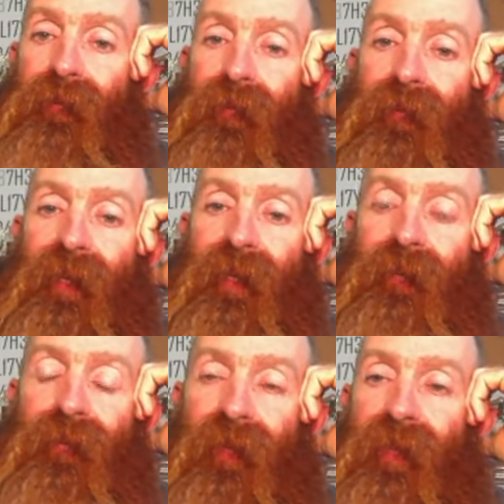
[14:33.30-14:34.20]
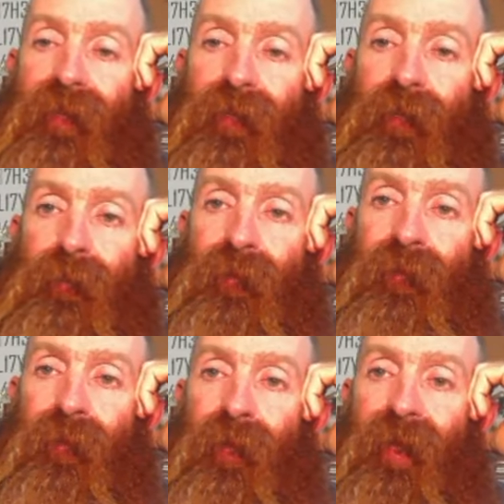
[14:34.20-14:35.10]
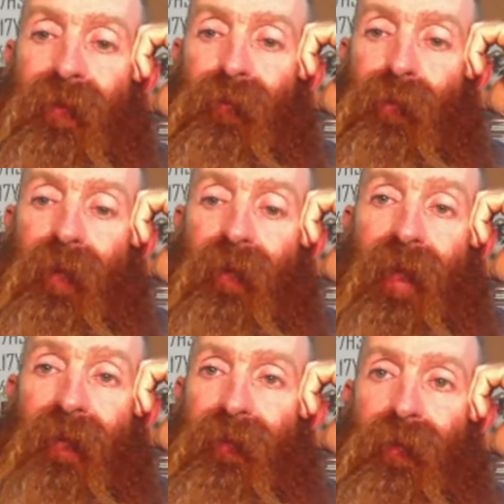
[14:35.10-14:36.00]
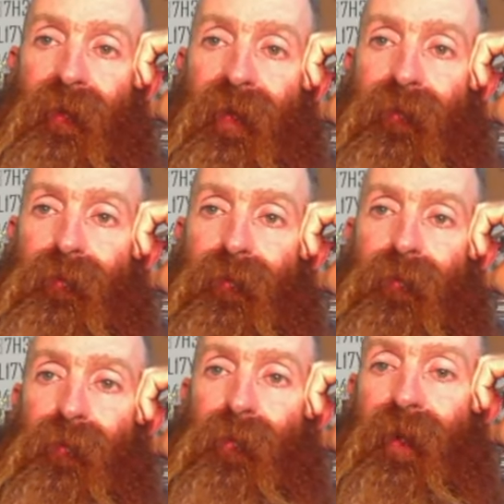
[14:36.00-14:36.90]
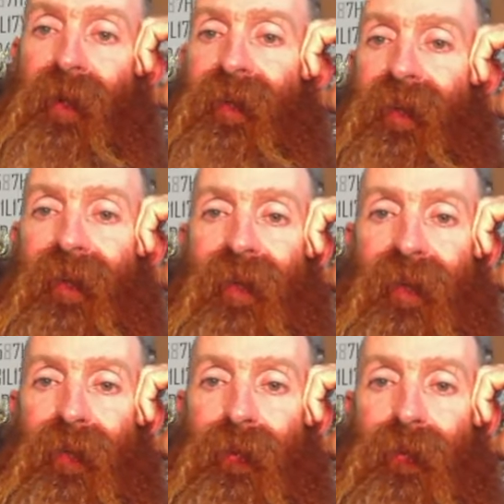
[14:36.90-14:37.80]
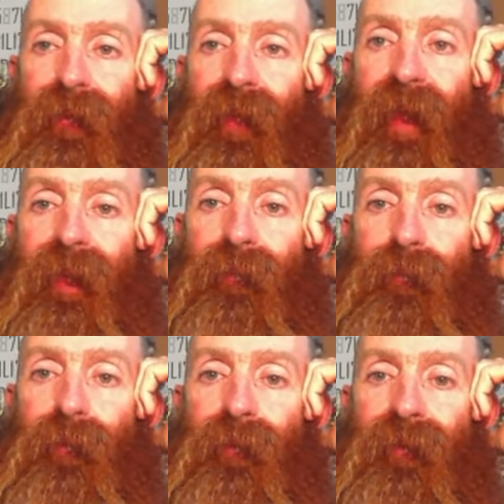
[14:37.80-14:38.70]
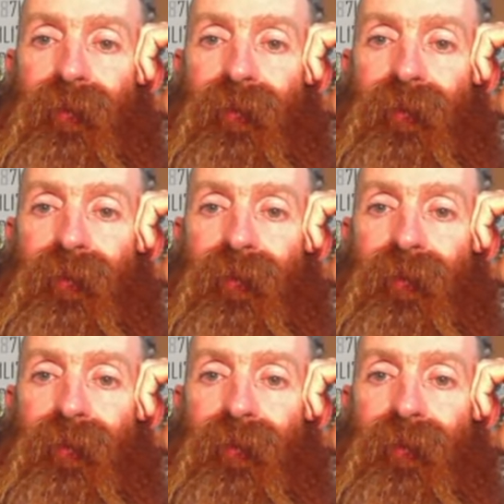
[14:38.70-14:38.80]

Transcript: just sitting in the gypsum in the back of the spreader and hasn't gone out through the spreader, because that would